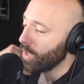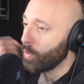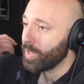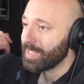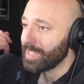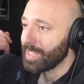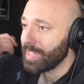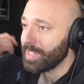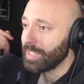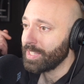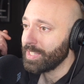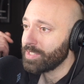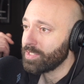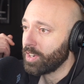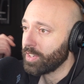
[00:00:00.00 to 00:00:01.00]
We signed the
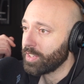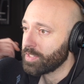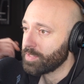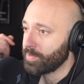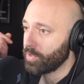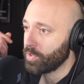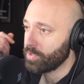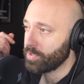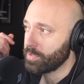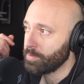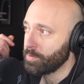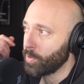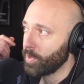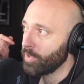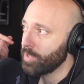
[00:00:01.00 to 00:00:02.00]
lease August 1st, but
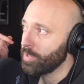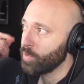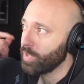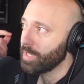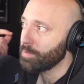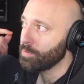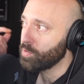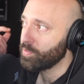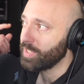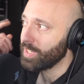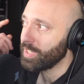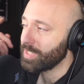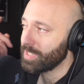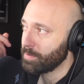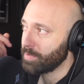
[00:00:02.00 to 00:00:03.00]
we only really moved
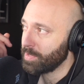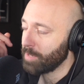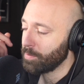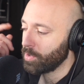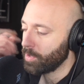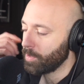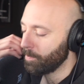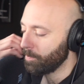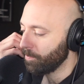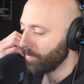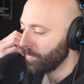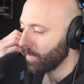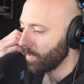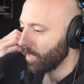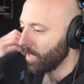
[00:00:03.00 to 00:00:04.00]
in September.
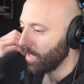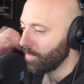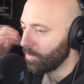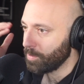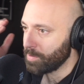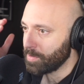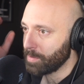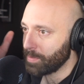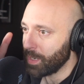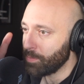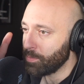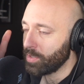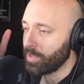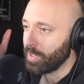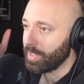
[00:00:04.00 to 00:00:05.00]
From
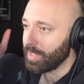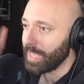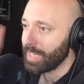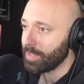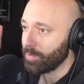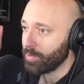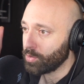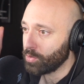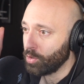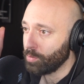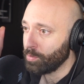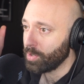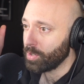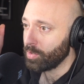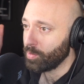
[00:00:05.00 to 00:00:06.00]
September till the end of
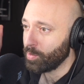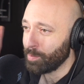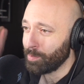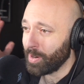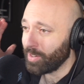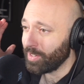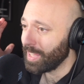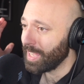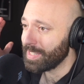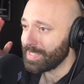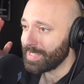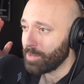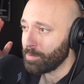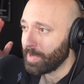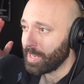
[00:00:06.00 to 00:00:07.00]
October, we barely had
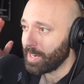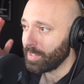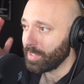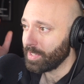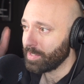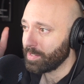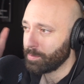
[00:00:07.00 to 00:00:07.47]
sound paneling.